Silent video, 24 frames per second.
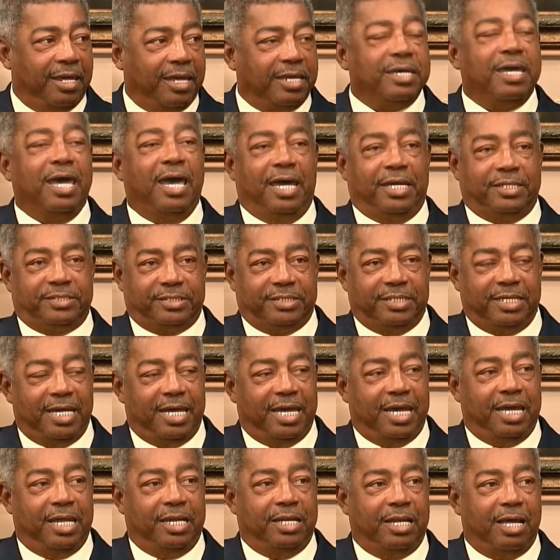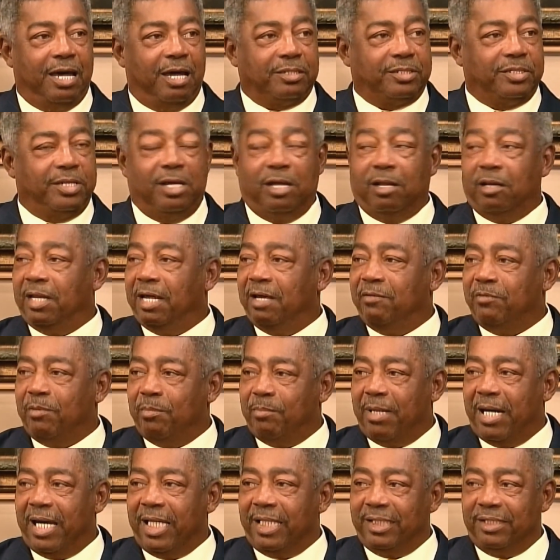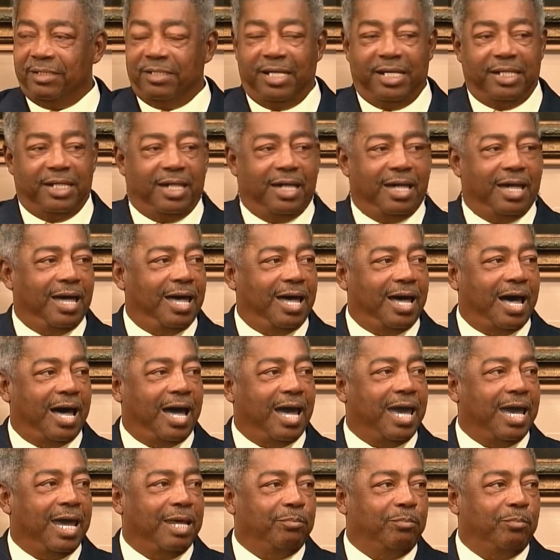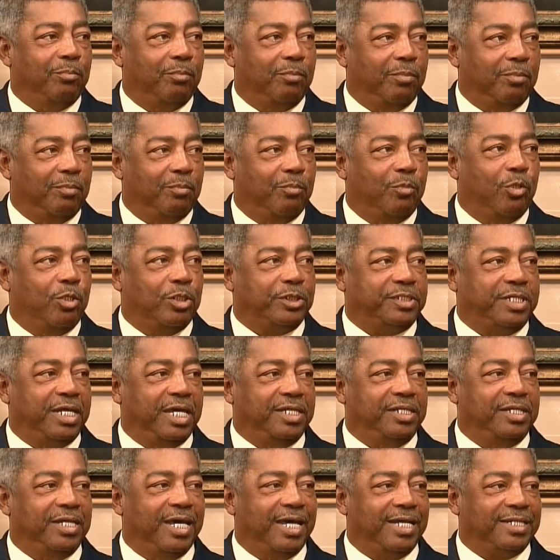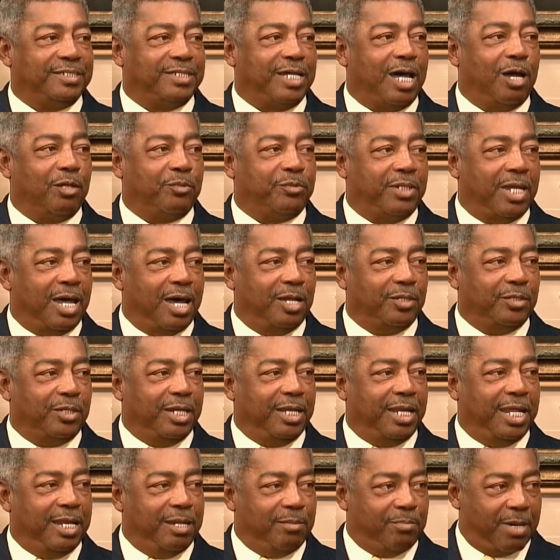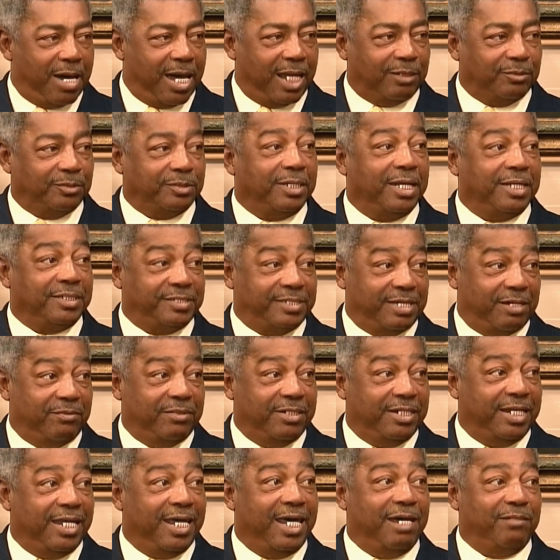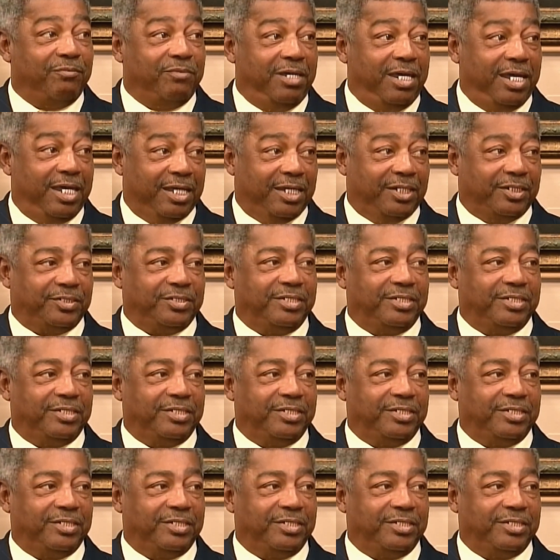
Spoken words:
Yes, and yes. I tell everybody that I had more tenure at Southdown than anybody with that 7.5 years.